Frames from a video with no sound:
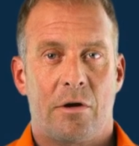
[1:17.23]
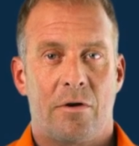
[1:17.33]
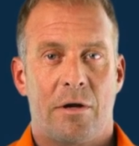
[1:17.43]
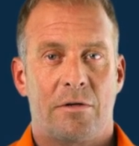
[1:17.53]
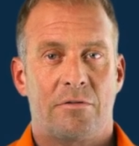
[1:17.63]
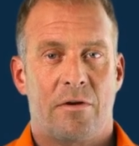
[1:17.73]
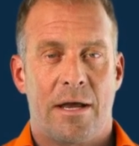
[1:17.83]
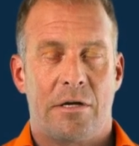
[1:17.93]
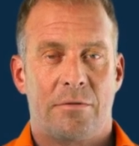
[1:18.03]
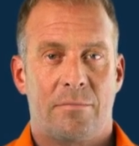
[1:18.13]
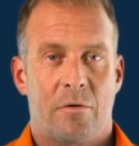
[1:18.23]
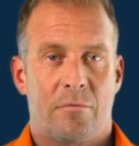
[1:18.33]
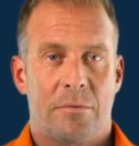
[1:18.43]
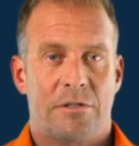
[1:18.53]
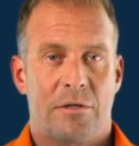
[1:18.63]
critical drainage
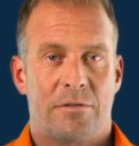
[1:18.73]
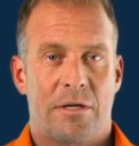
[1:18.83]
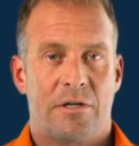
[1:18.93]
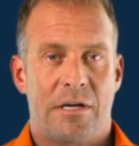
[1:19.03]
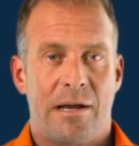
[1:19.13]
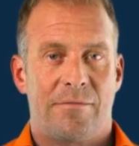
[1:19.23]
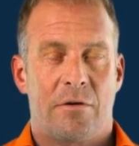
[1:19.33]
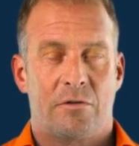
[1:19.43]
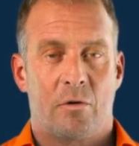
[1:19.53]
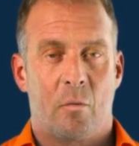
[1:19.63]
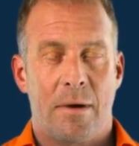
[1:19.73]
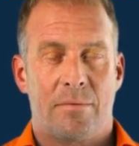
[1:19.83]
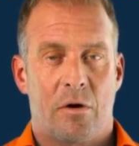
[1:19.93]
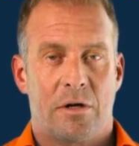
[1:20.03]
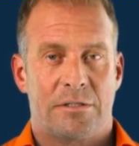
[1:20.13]
improvements using jet filter weep
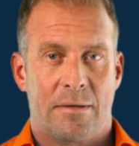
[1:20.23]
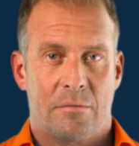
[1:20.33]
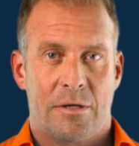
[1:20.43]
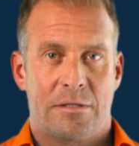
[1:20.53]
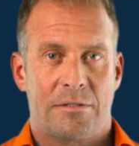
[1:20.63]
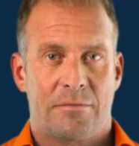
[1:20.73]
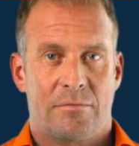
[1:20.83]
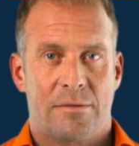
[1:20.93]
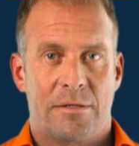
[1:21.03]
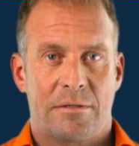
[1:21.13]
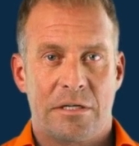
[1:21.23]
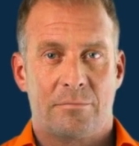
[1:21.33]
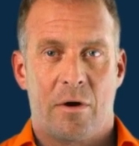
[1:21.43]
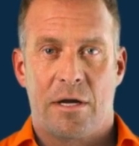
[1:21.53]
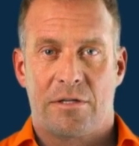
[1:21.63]
hole assemblies. This
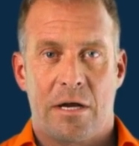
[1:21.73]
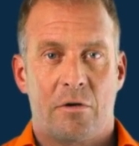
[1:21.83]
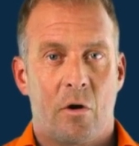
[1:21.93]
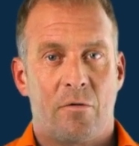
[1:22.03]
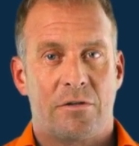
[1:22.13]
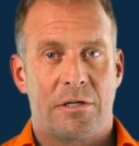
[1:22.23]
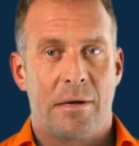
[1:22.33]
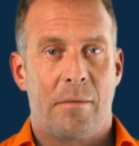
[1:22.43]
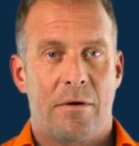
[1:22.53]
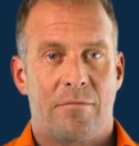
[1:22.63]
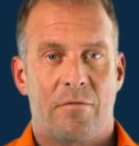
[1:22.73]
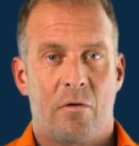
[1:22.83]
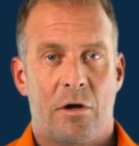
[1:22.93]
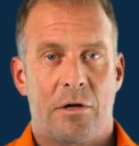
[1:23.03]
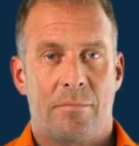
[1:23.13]
project, overseen by the
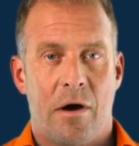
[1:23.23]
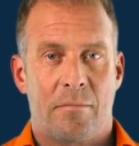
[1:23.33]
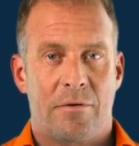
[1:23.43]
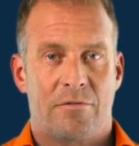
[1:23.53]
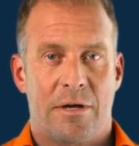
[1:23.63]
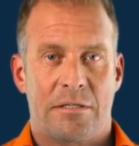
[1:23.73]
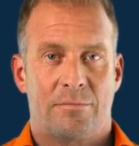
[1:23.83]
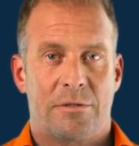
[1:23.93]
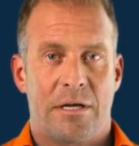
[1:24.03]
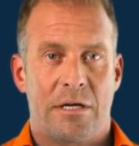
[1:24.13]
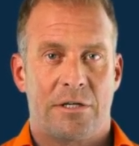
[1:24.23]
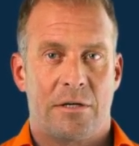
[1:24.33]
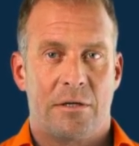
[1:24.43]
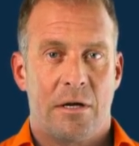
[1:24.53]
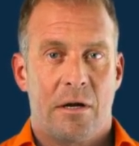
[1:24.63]
Florida Department of
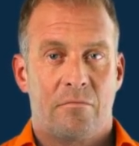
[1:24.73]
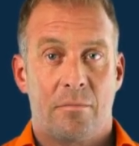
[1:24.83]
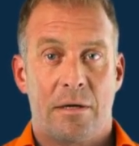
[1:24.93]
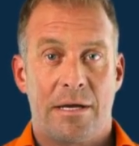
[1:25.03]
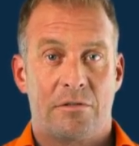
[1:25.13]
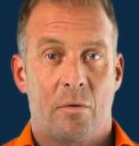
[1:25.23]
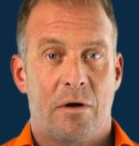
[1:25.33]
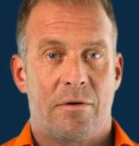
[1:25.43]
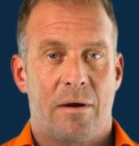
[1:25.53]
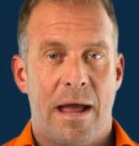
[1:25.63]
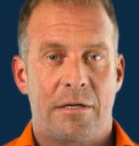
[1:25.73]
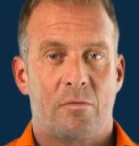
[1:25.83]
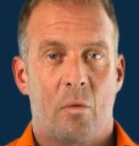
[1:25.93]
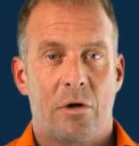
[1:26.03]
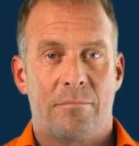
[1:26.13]
Transportation, replaced one of the
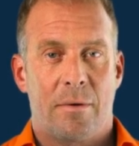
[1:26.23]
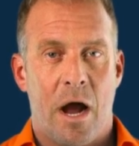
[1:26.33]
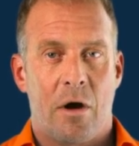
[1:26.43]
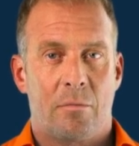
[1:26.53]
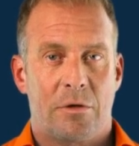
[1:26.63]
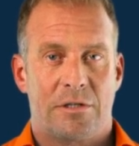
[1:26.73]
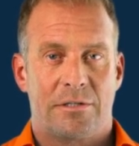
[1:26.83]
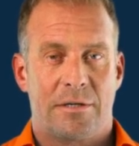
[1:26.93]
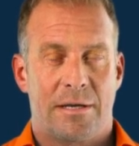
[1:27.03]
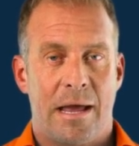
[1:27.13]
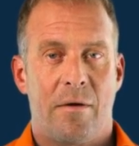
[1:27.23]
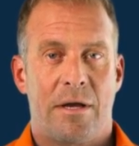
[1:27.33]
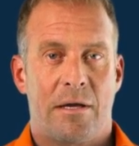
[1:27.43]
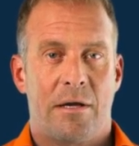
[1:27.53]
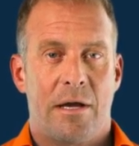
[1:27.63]
last wooden pile bridges in the
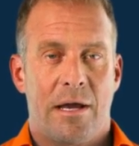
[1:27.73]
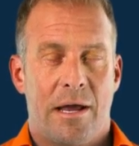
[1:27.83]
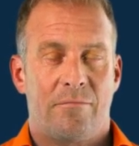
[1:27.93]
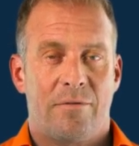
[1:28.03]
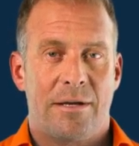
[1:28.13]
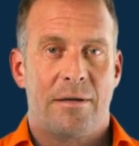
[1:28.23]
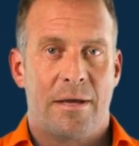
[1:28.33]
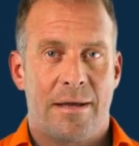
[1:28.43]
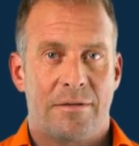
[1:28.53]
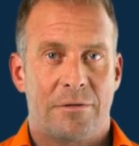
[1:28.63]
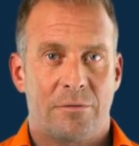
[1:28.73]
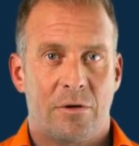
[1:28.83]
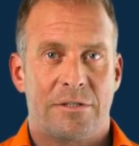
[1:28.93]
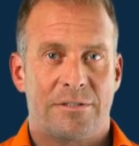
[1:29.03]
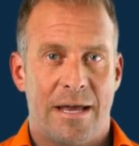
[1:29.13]
county and realigned the
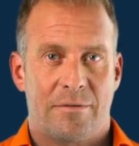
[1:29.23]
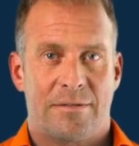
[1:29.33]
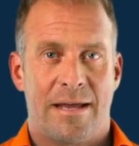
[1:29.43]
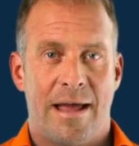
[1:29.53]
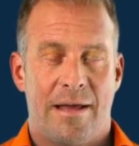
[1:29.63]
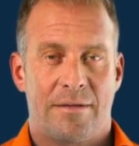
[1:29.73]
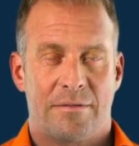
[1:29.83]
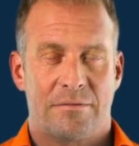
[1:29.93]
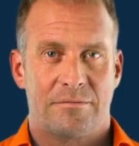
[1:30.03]
north-south canal.